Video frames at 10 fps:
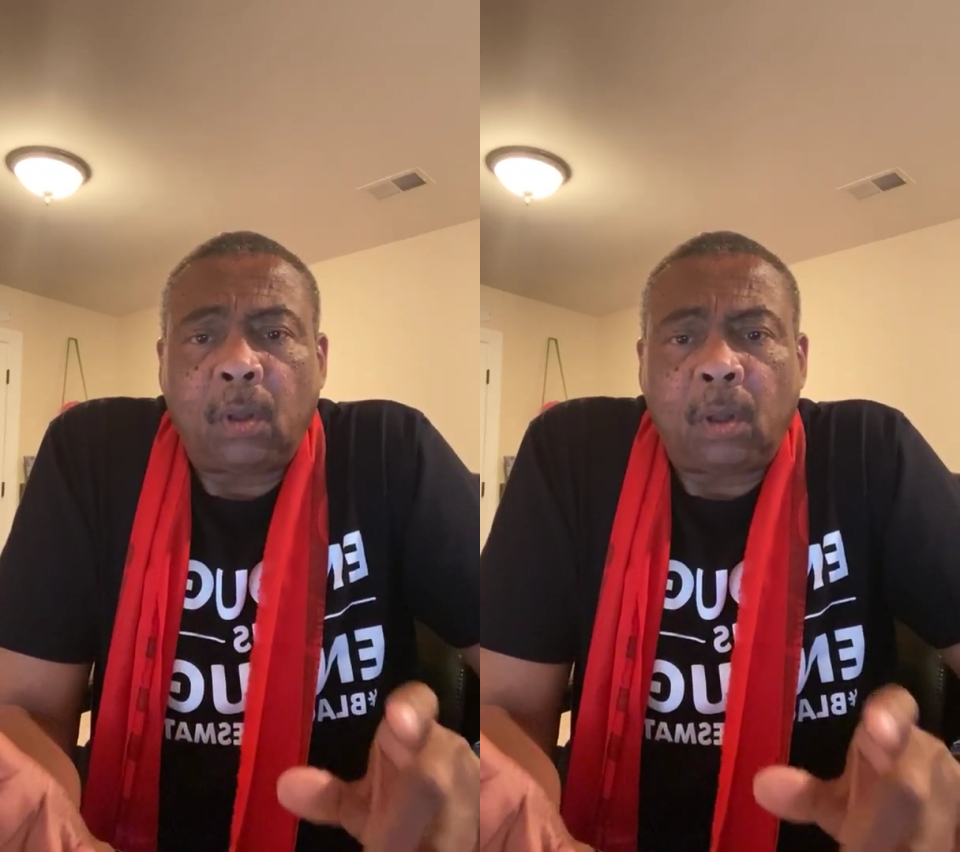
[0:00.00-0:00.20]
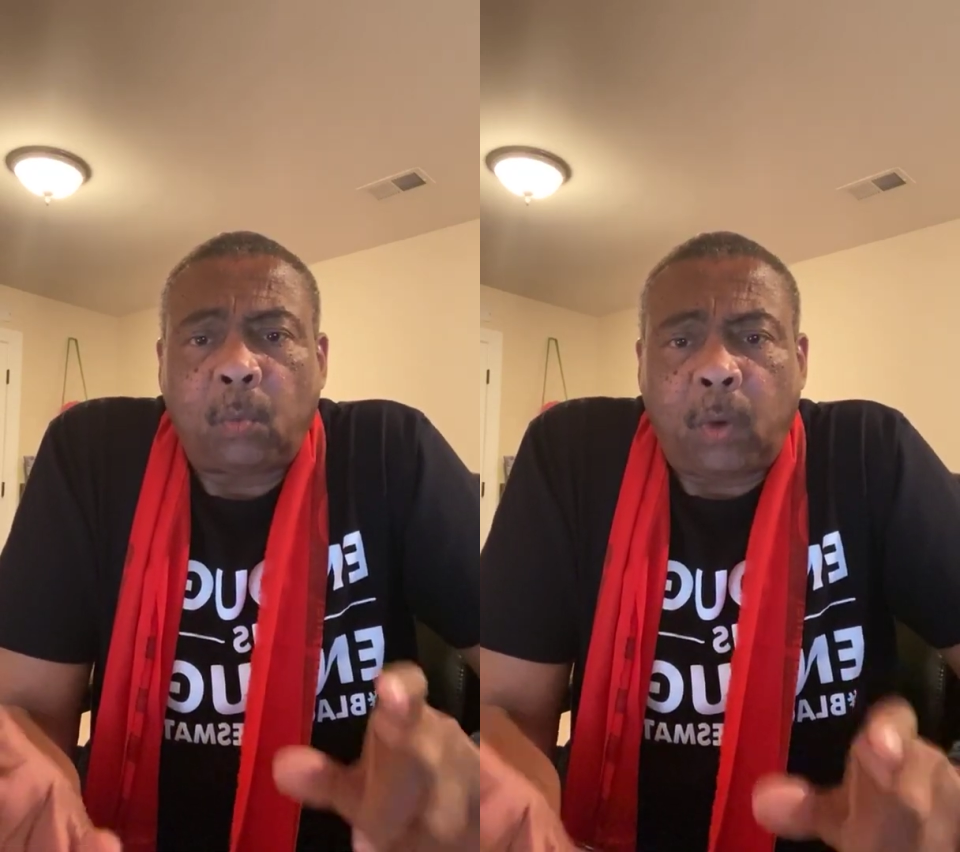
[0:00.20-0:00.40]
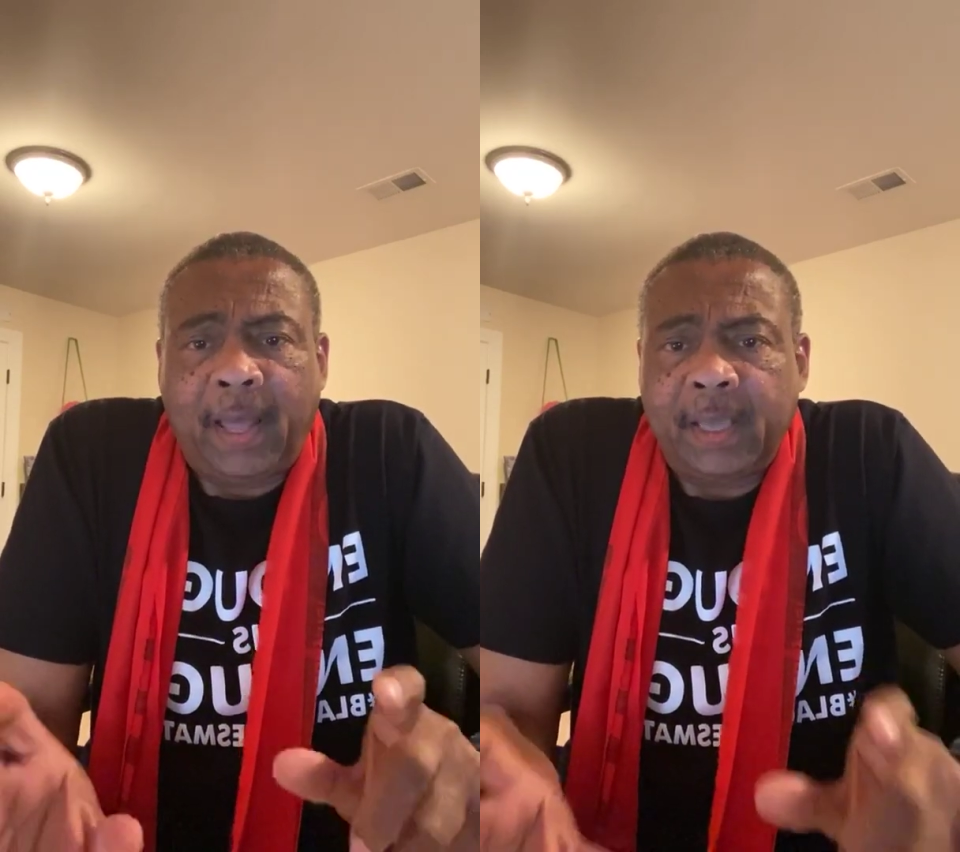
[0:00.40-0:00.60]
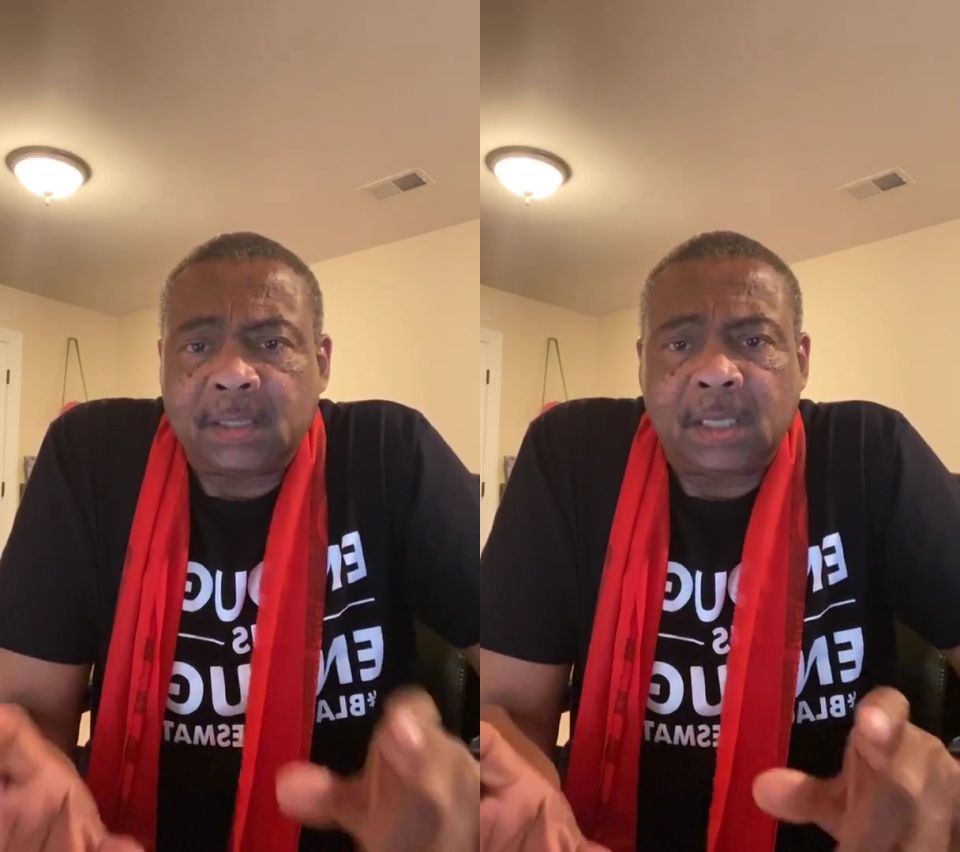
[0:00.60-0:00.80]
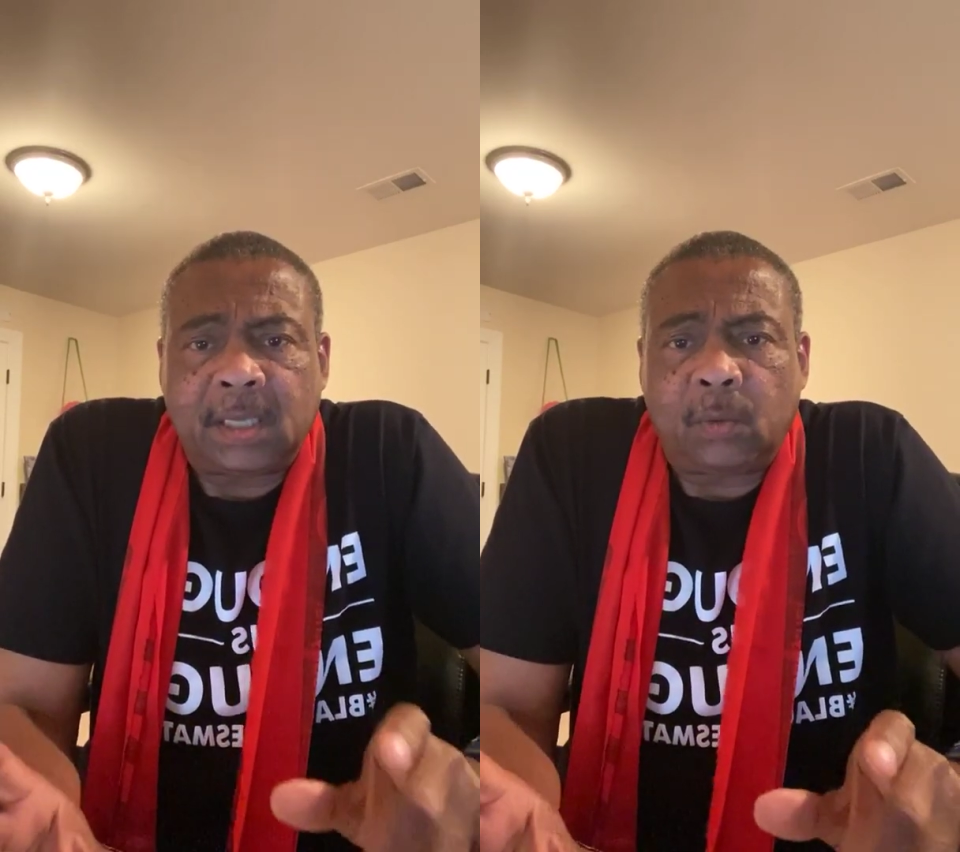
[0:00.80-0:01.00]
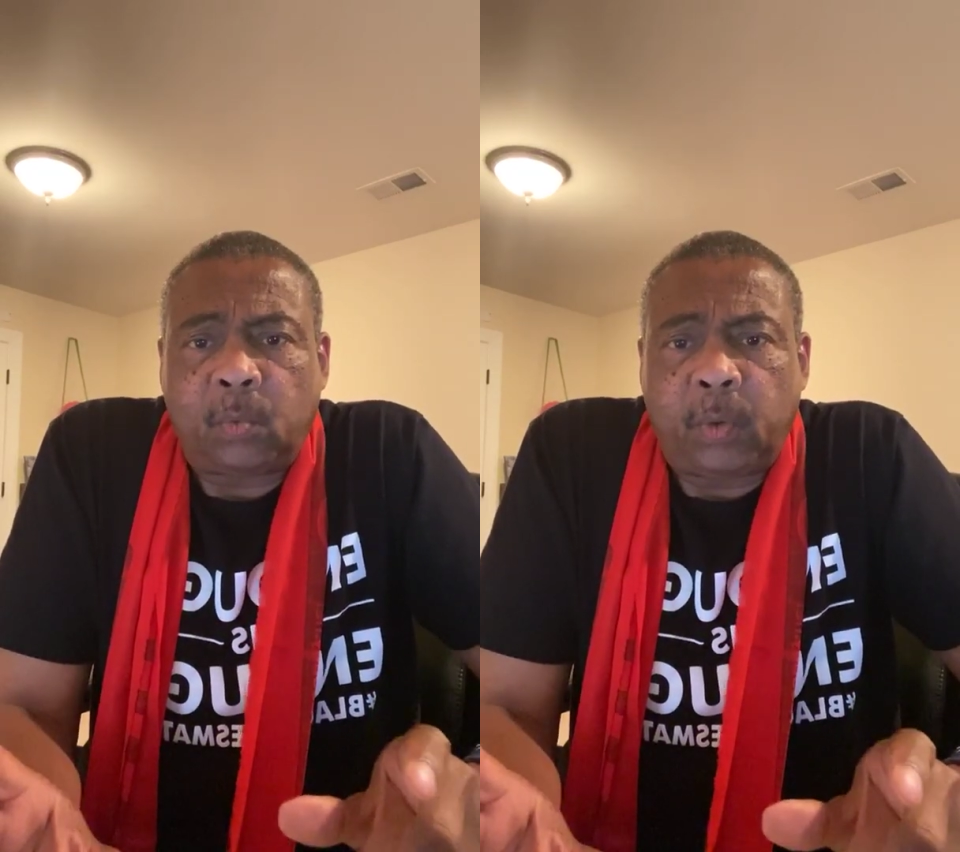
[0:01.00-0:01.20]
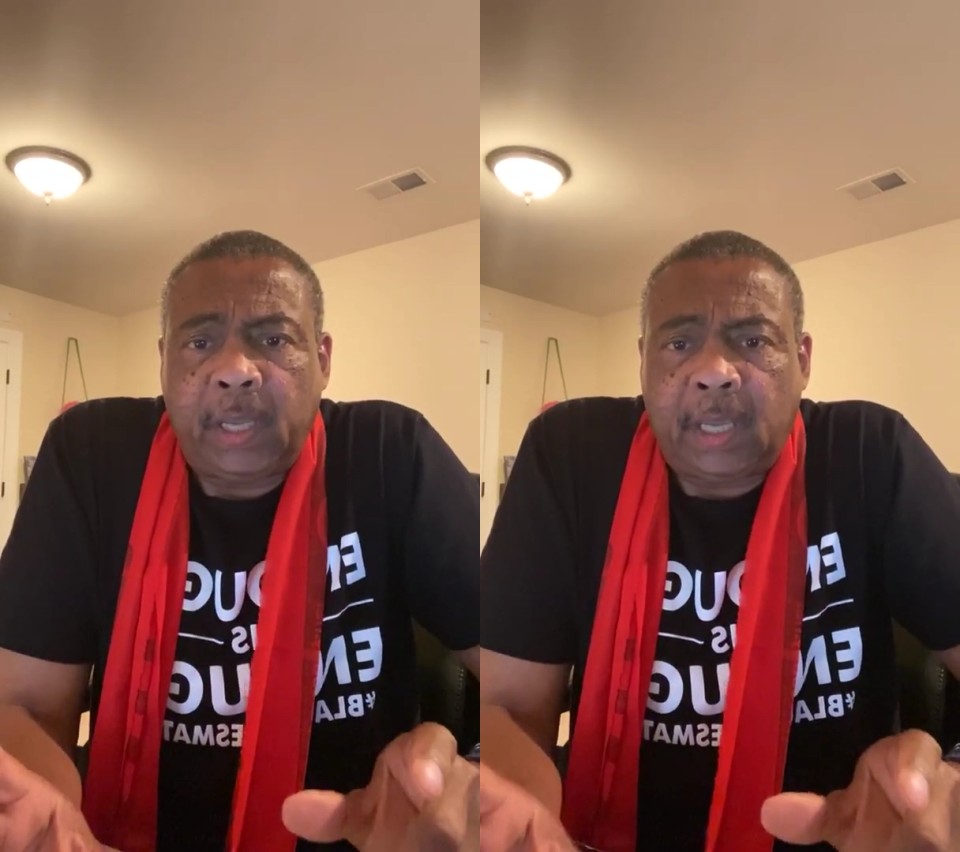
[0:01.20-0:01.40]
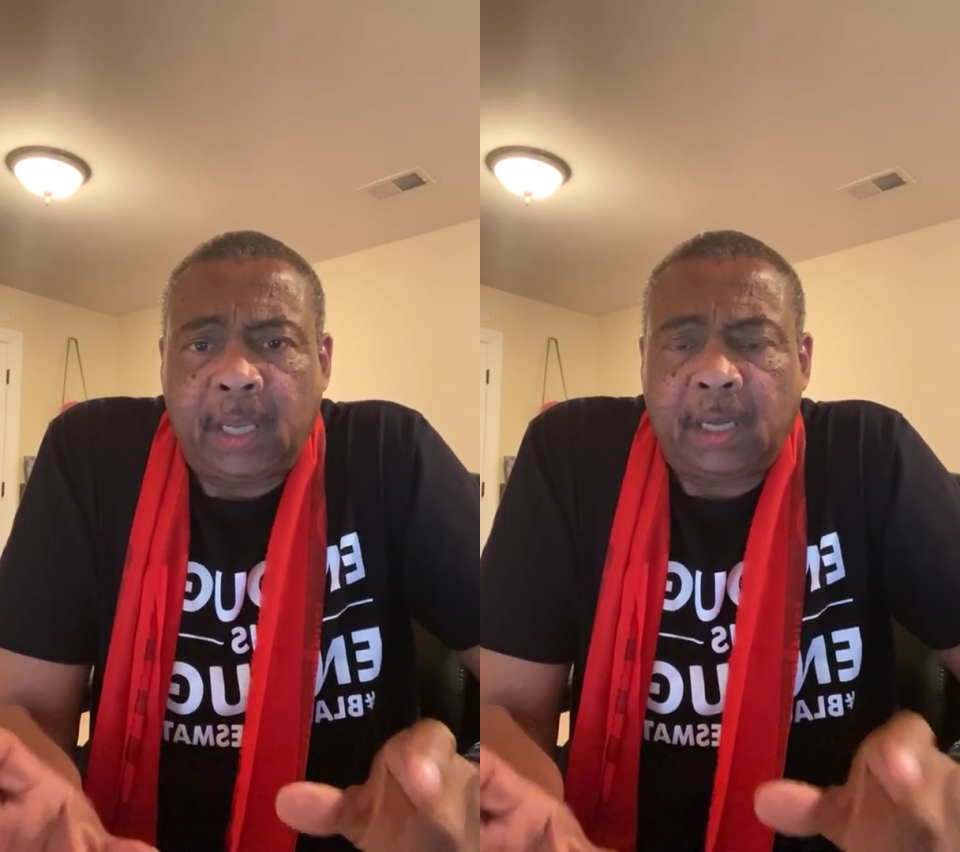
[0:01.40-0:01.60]
why is it that
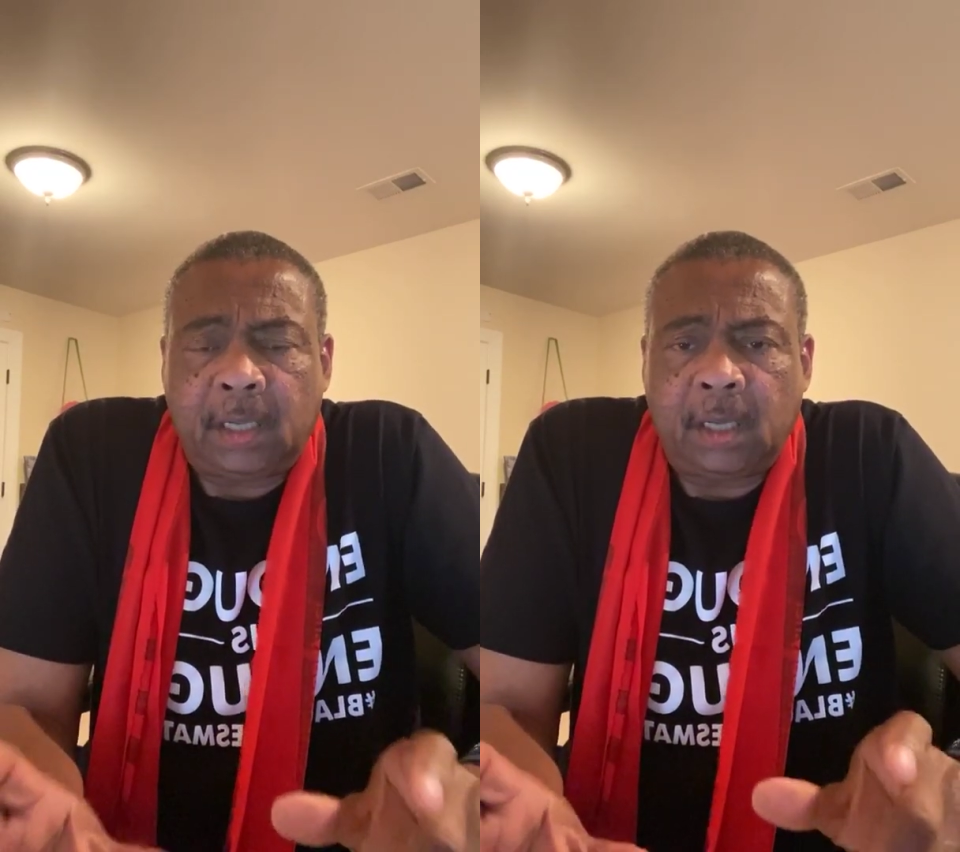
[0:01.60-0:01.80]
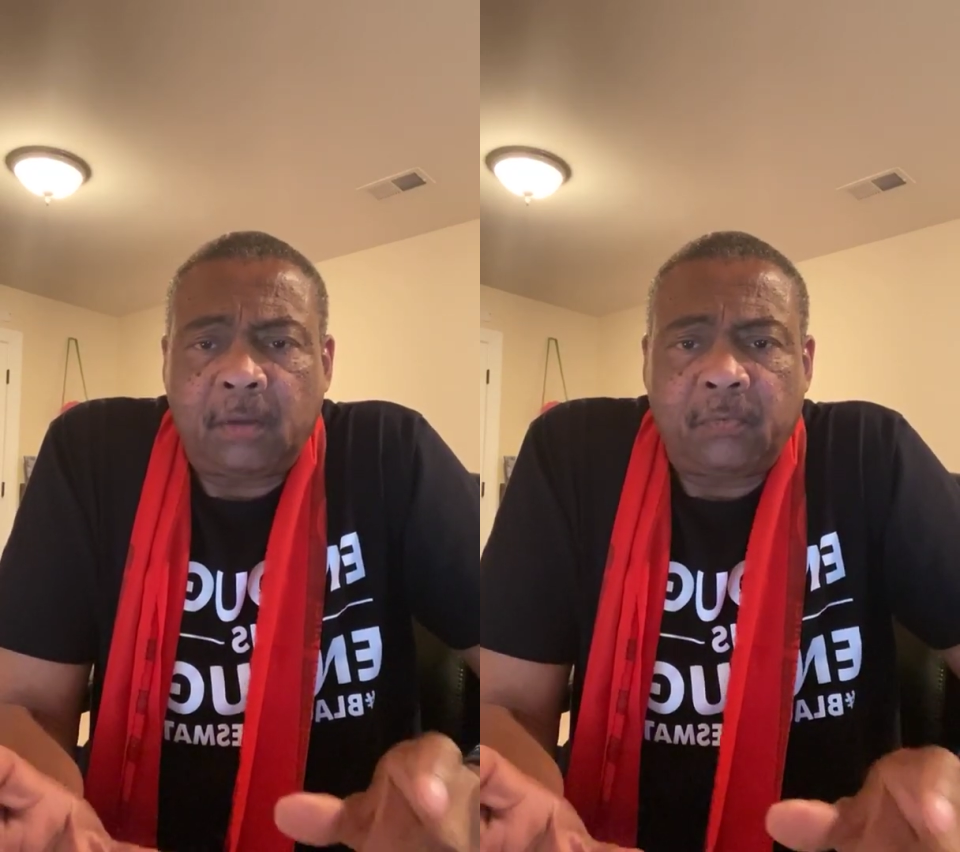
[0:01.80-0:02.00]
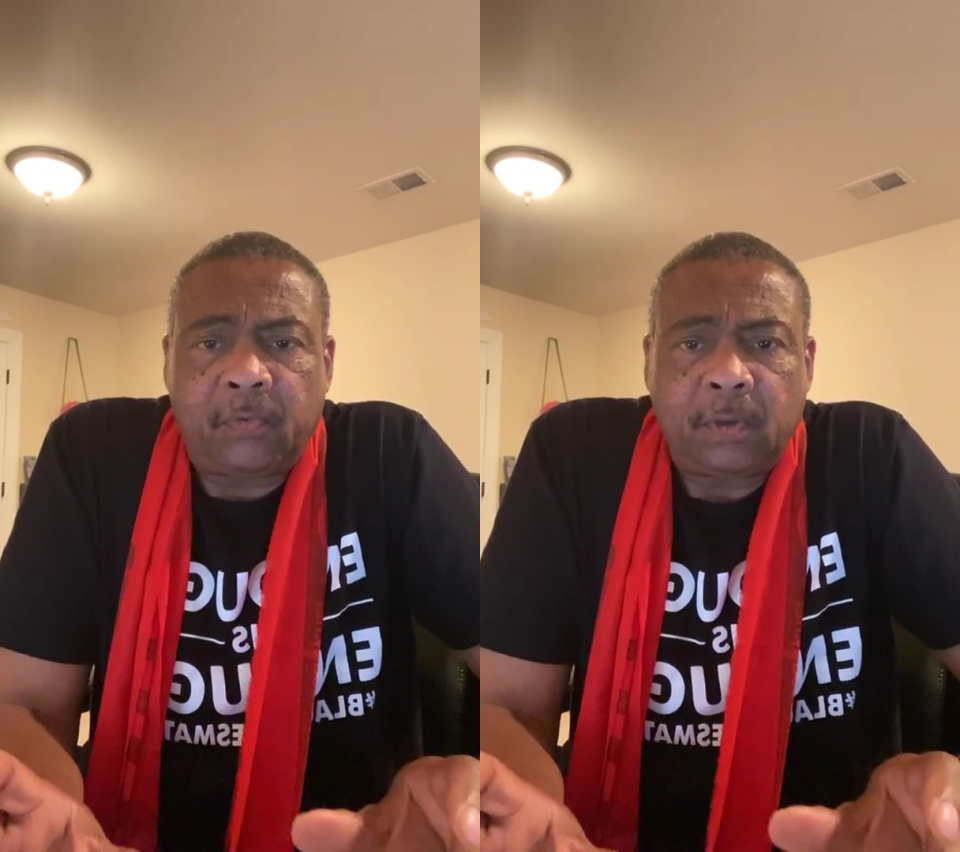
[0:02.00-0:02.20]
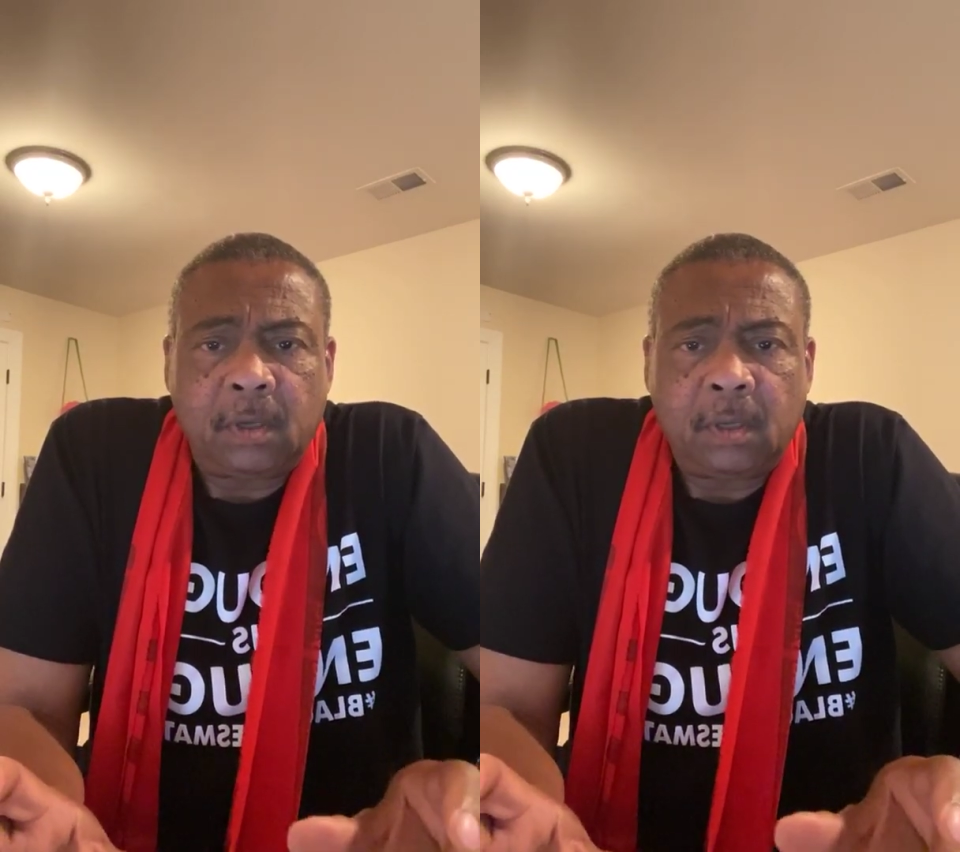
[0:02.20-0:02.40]
we can't give